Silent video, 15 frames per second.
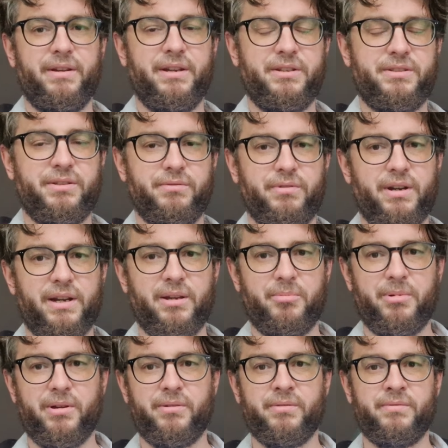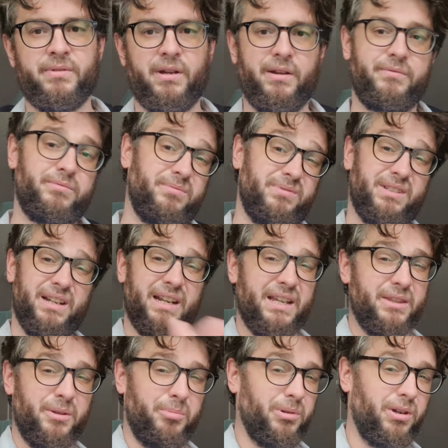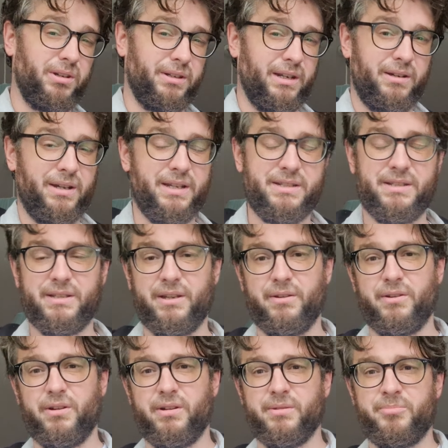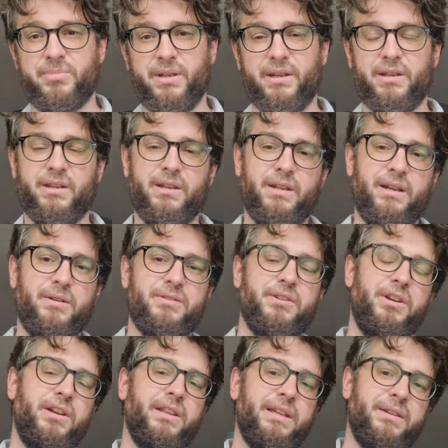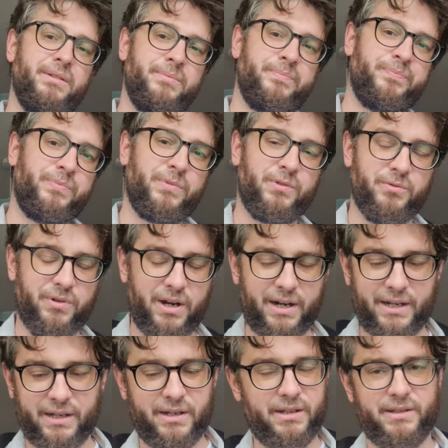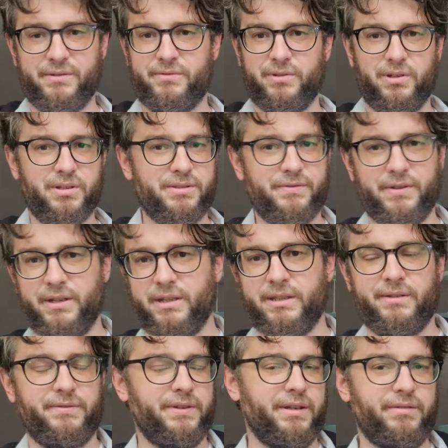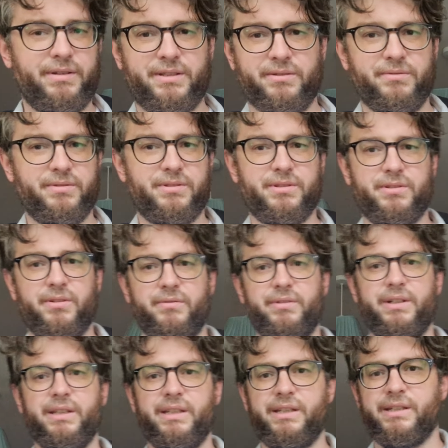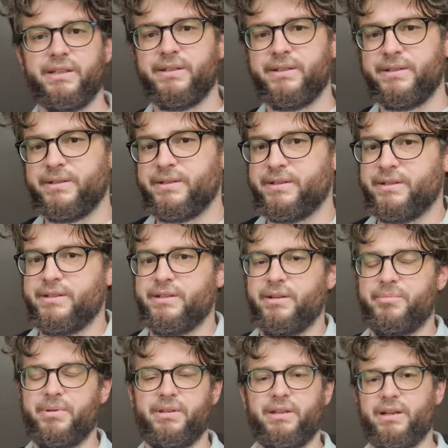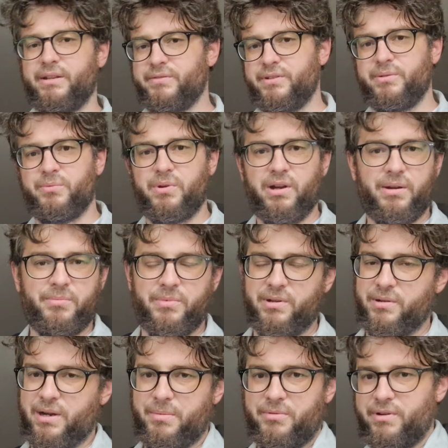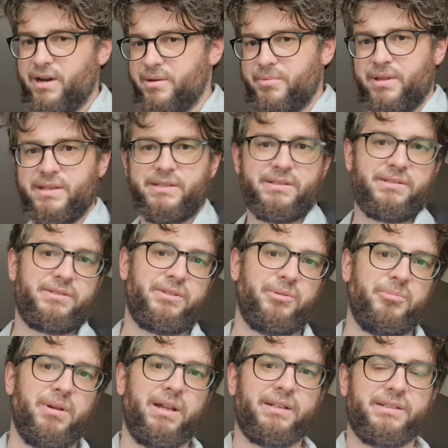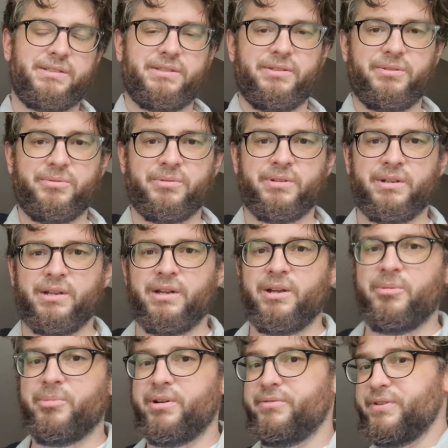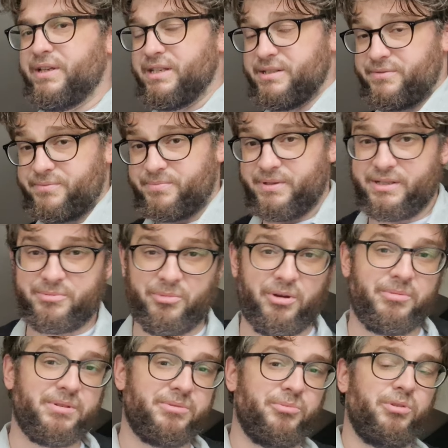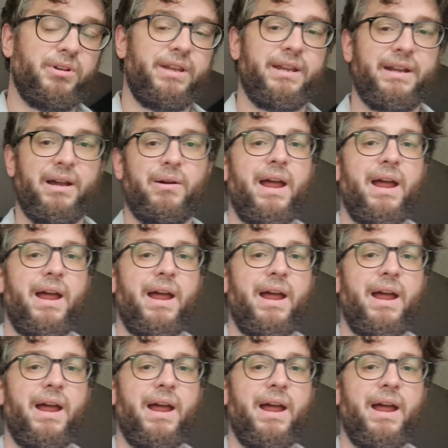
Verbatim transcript: I used to write about. I've deleted the blog now ages ago. I got a bit. It was early writing, early philosophy, early theory, so I just got really a bit like, wow, i why am I writing about this? It's too mad. It's too. But I think it's its moment's more here now.